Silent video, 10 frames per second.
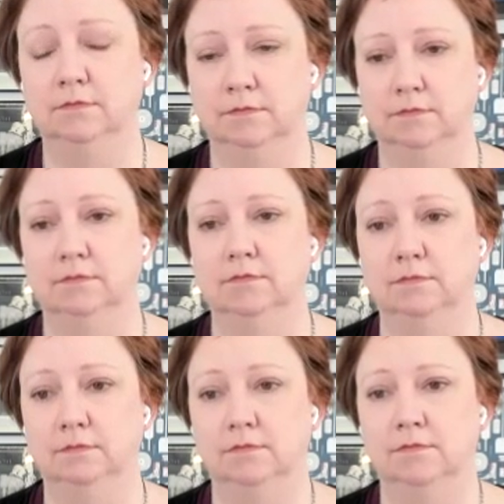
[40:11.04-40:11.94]

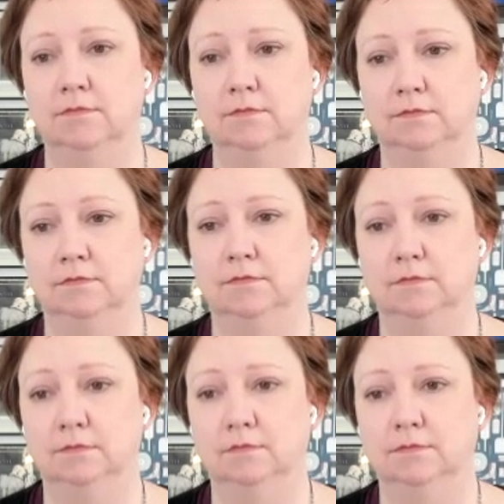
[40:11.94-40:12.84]

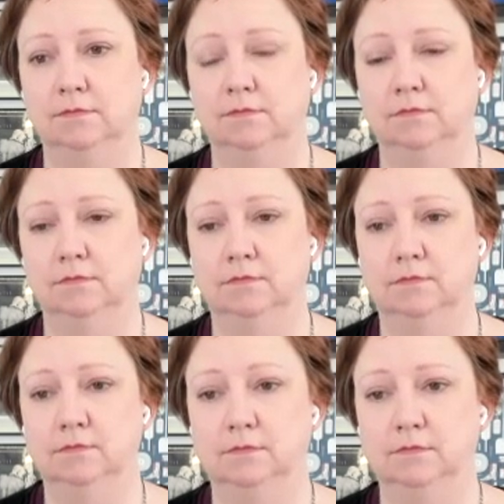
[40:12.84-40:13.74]

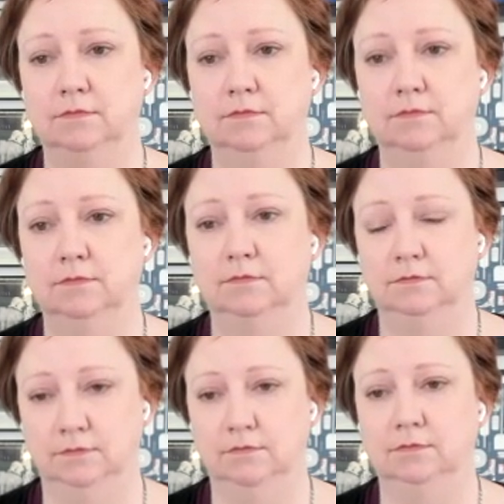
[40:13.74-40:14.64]

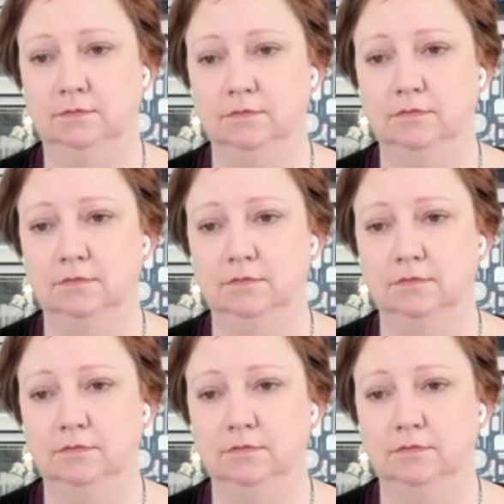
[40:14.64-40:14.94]
The person shown says nothing.